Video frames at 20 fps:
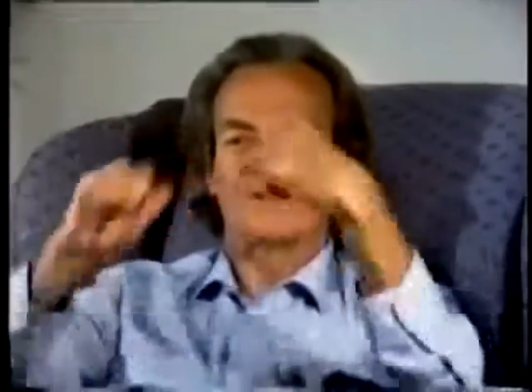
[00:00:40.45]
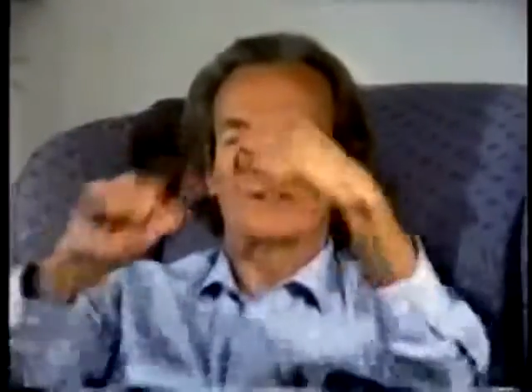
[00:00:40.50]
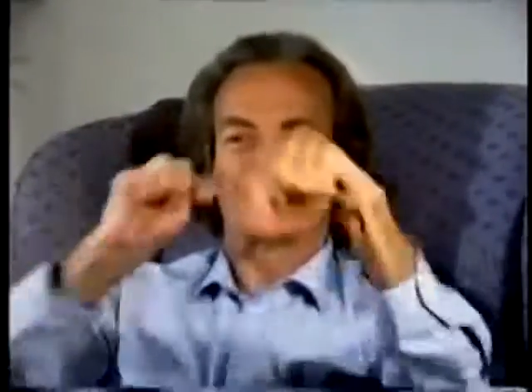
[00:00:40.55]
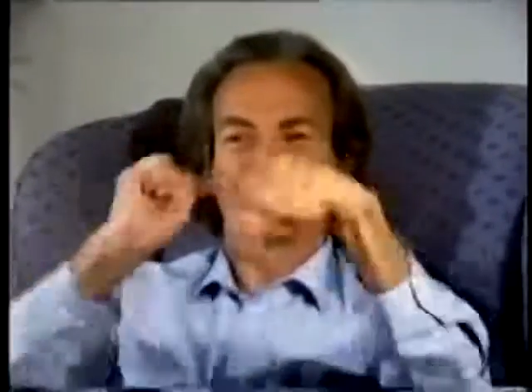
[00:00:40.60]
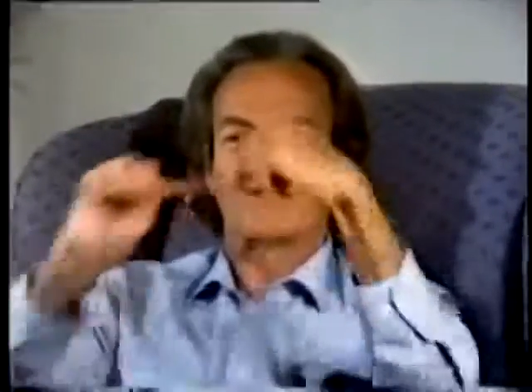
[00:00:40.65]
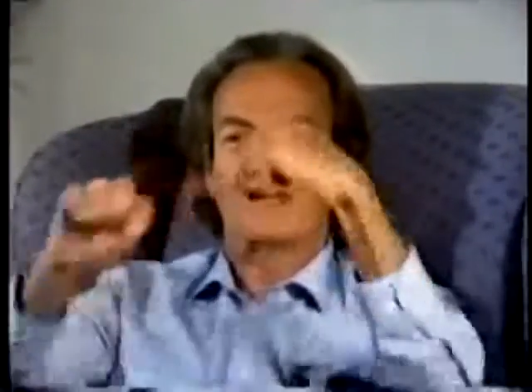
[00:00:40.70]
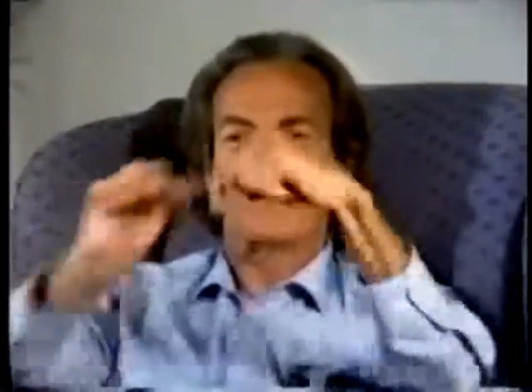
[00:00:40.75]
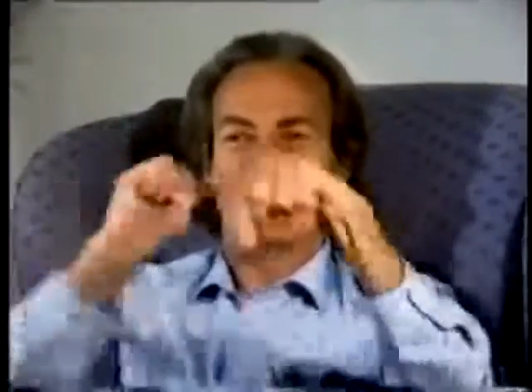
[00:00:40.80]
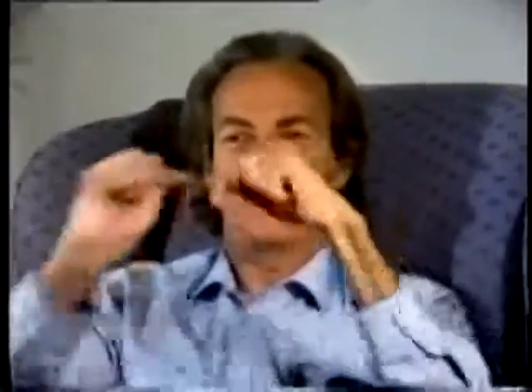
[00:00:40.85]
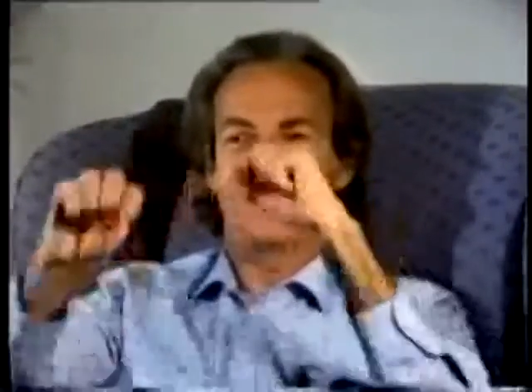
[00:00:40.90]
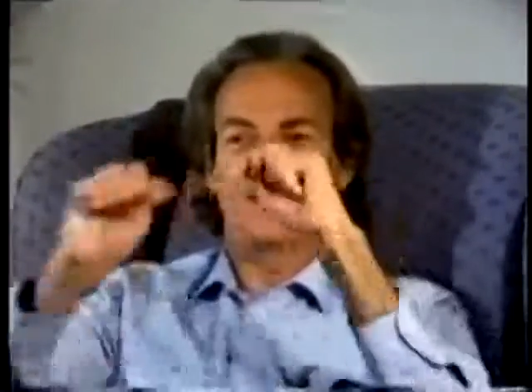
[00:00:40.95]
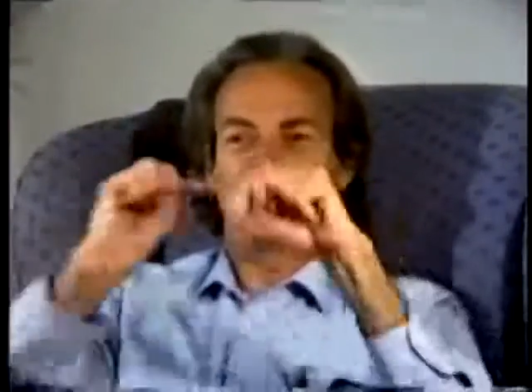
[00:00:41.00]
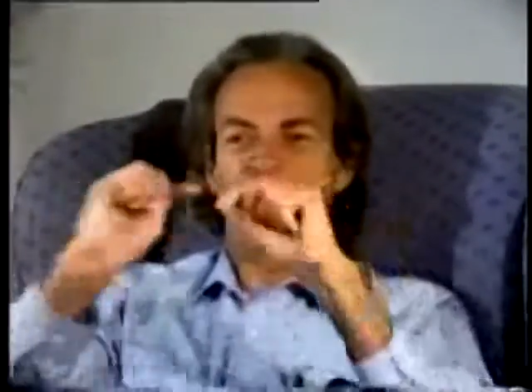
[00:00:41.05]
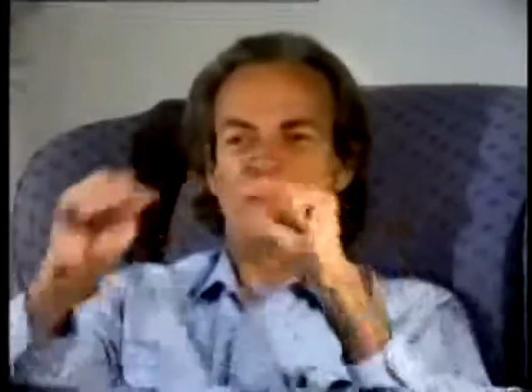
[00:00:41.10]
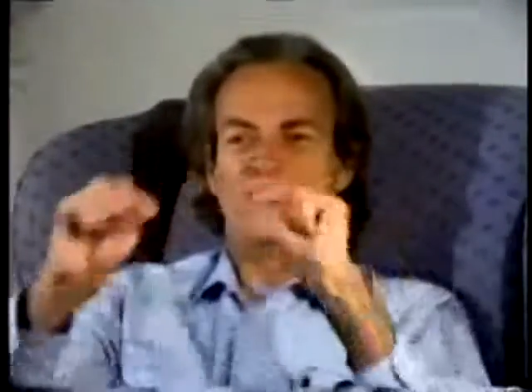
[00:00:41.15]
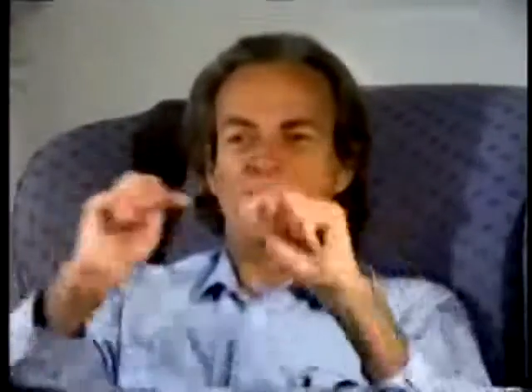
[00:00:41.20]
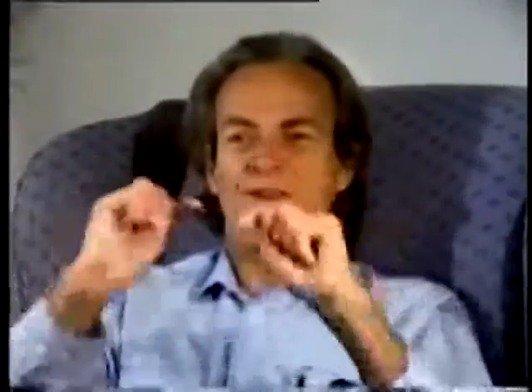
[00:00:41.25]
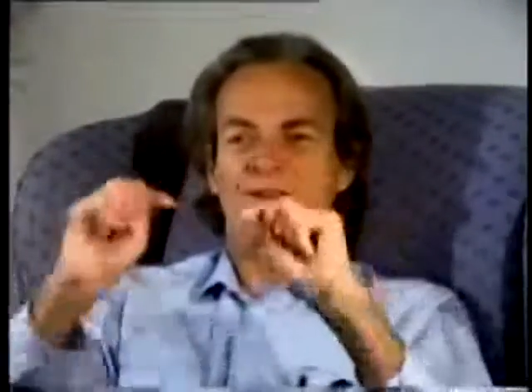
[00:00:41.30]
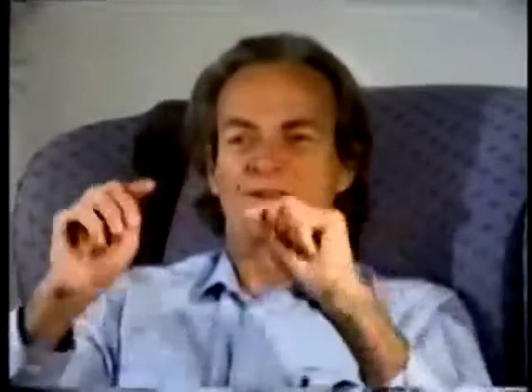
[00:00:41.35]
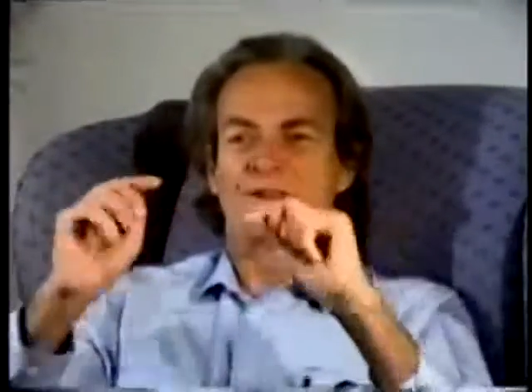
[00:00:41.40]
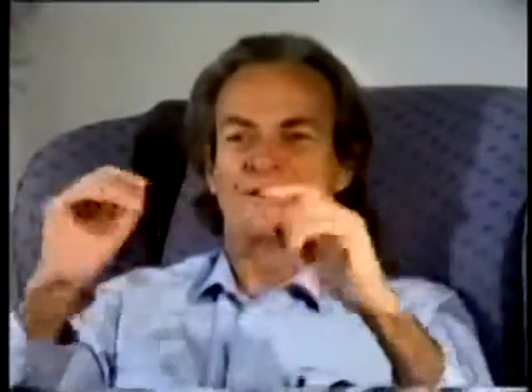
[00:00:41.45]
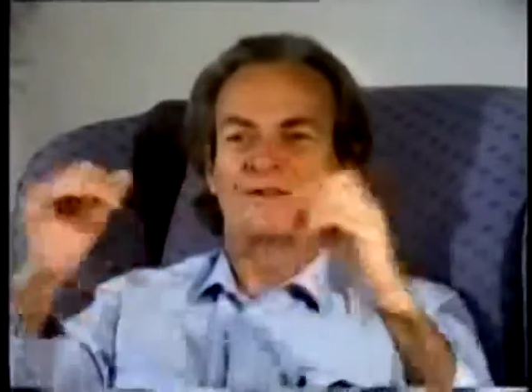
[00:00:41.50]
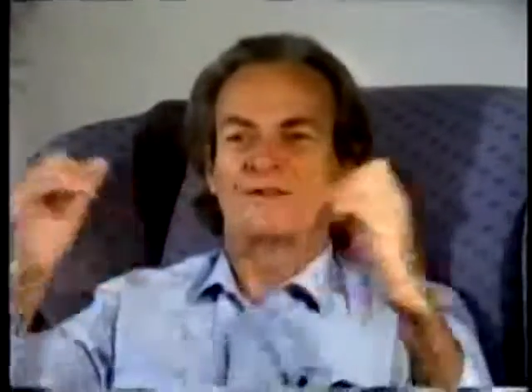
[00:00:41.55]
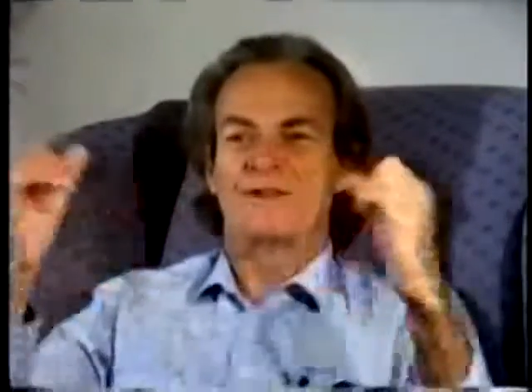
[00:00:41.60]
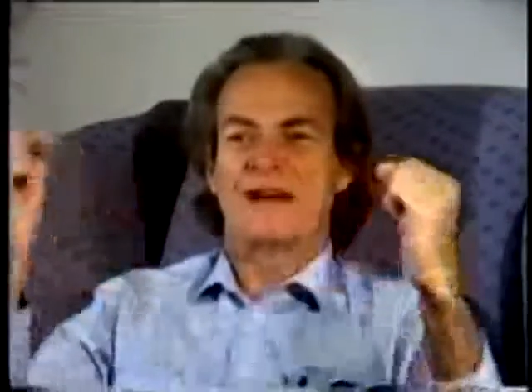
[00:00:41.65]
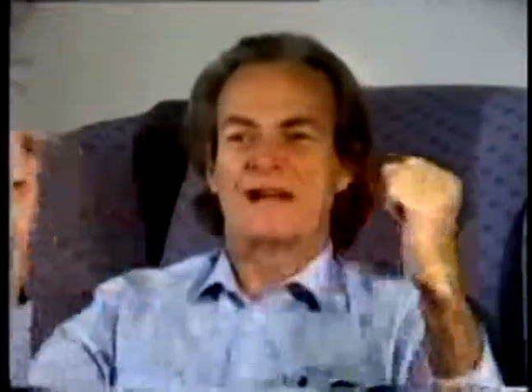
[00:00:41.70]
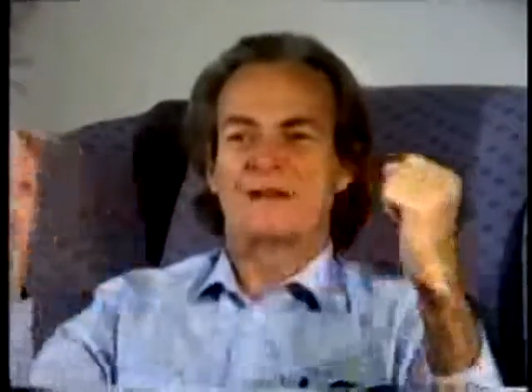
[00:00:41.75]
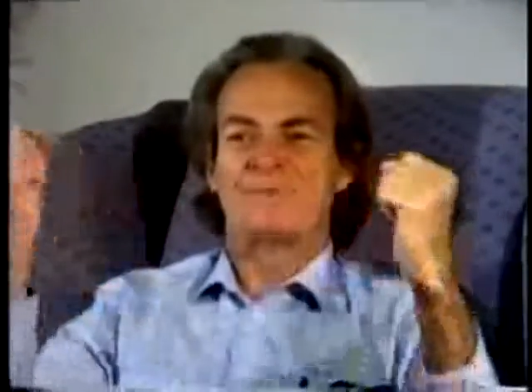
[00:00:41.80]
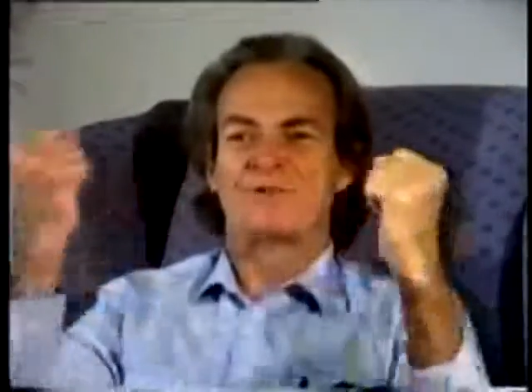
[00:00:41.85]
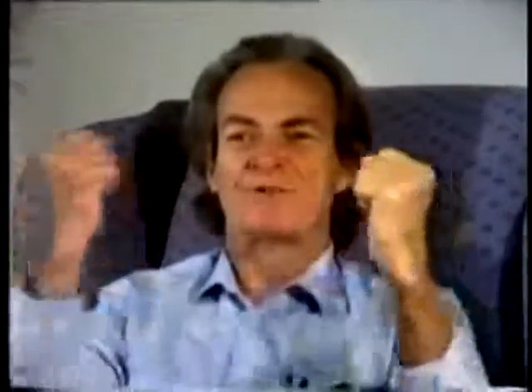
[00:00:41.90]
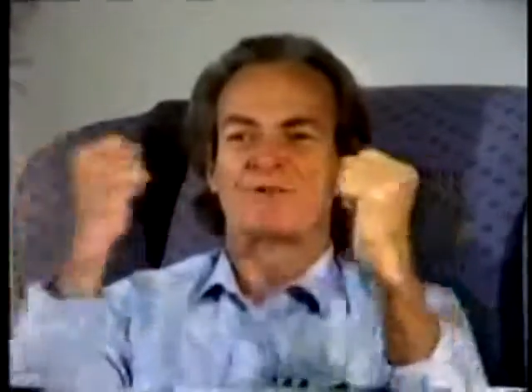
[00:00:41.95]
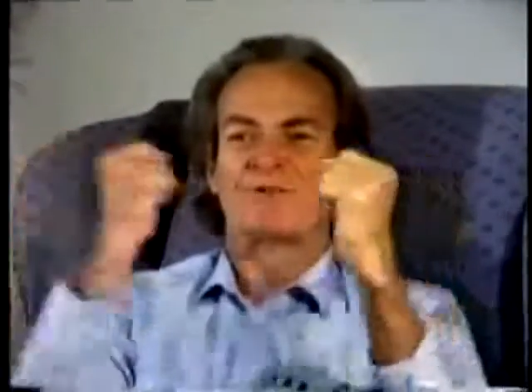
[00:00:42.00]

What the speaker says: the side by these other atoms